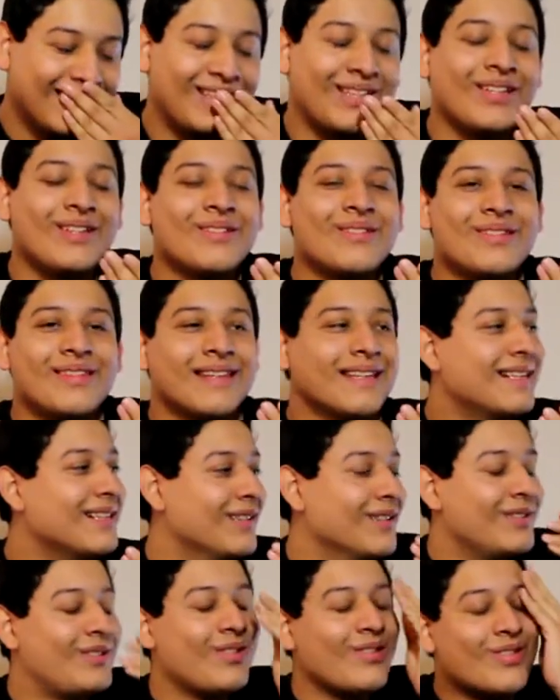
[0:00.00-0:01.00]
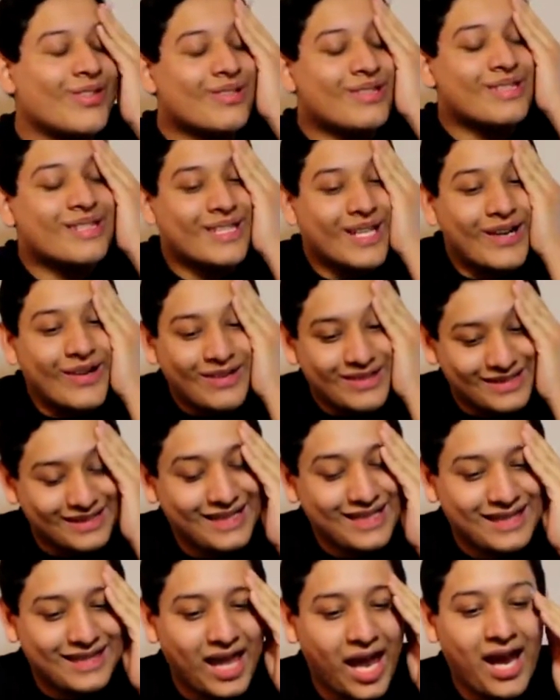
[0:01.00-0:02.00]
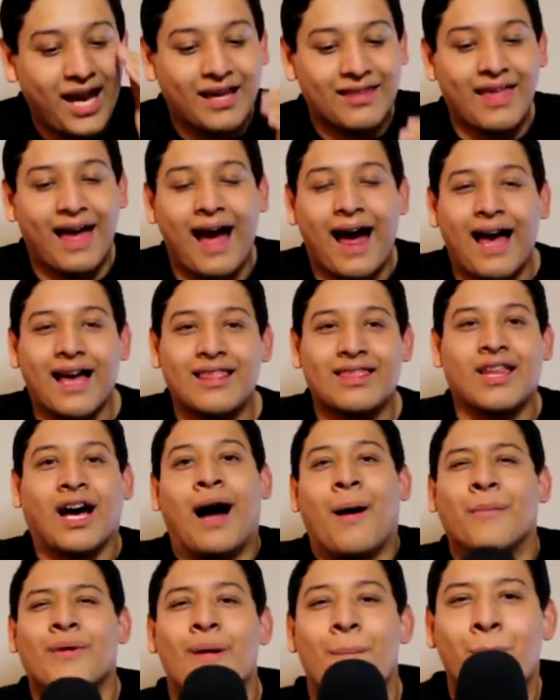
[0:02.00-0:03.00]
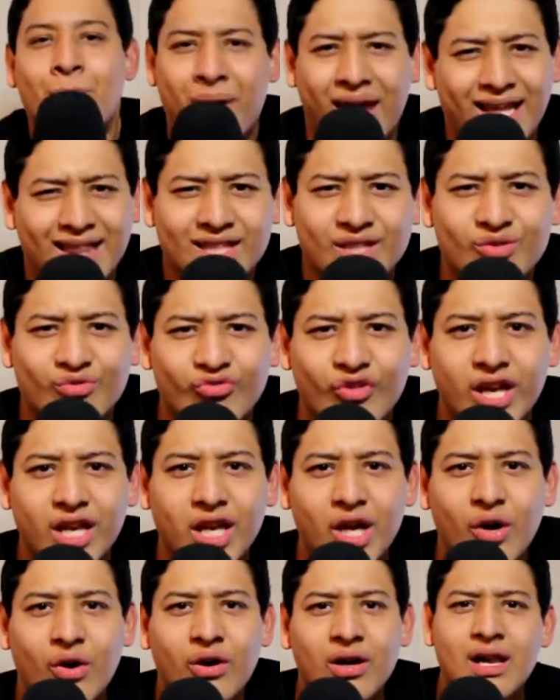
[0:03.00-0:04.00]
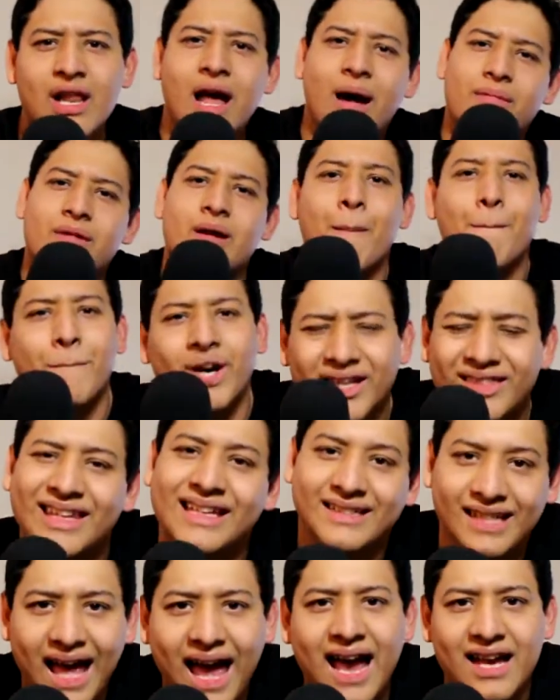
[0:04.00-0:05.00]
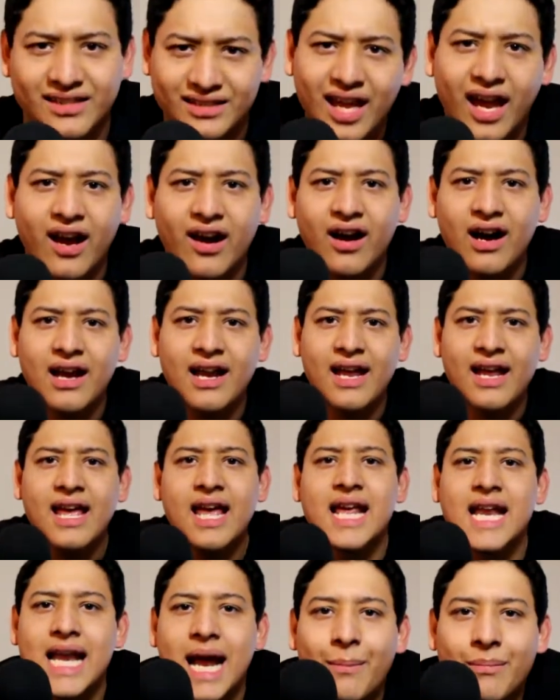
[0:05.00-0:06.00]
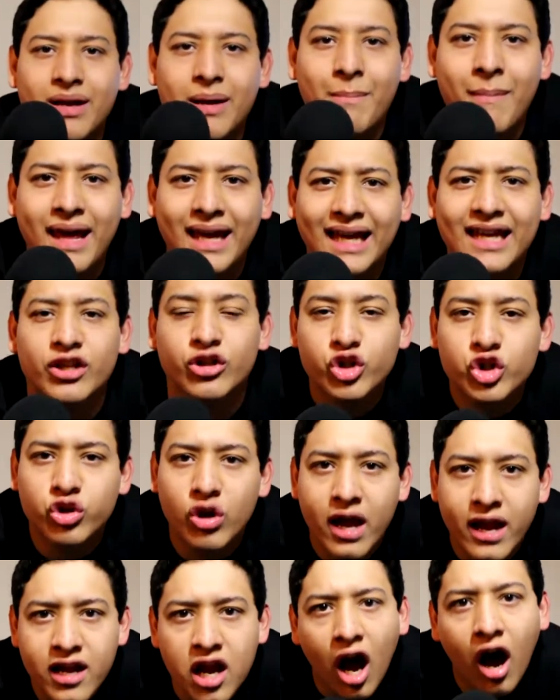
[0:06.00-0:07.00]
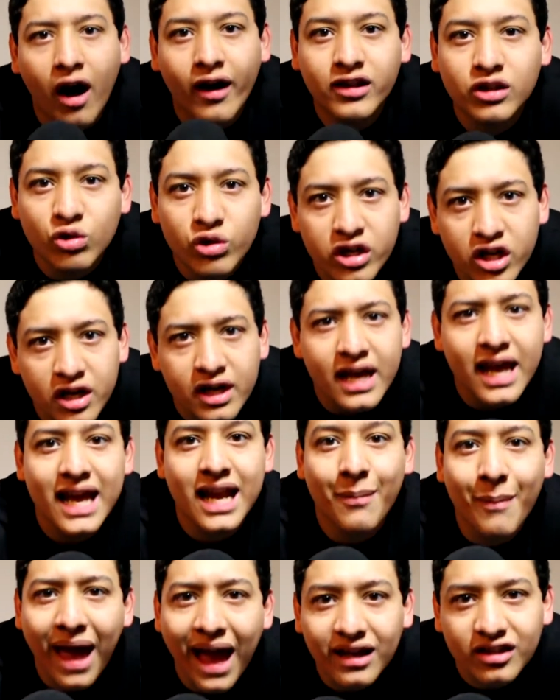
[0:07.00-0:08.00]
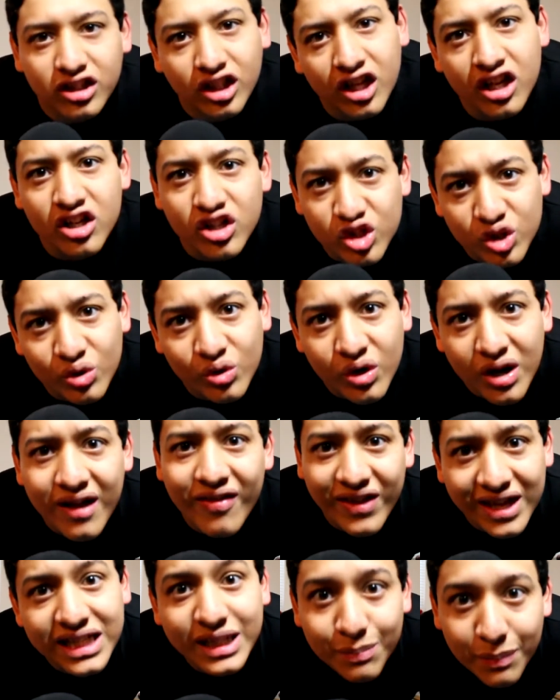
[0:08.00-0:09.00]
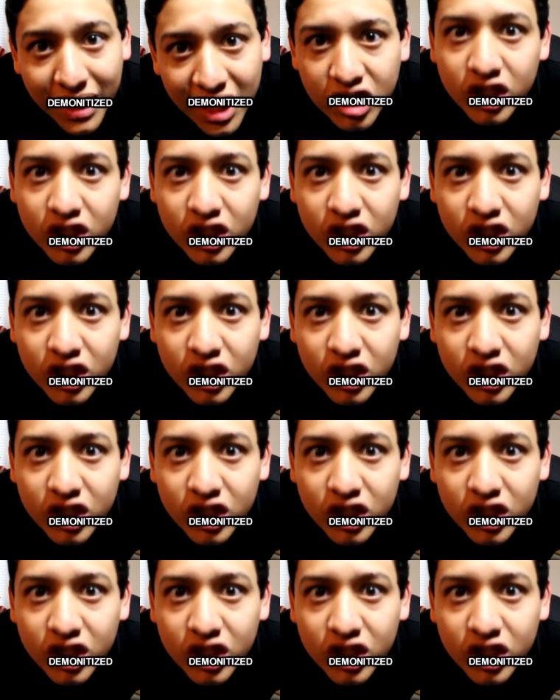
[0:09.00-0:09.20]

do you, did you seriously think that I thought I'm gonna make this video? I'm gonna put this hashtag on it, and I'm gonna make it trend on Twitter, and I'm actually gonna sue this bitch,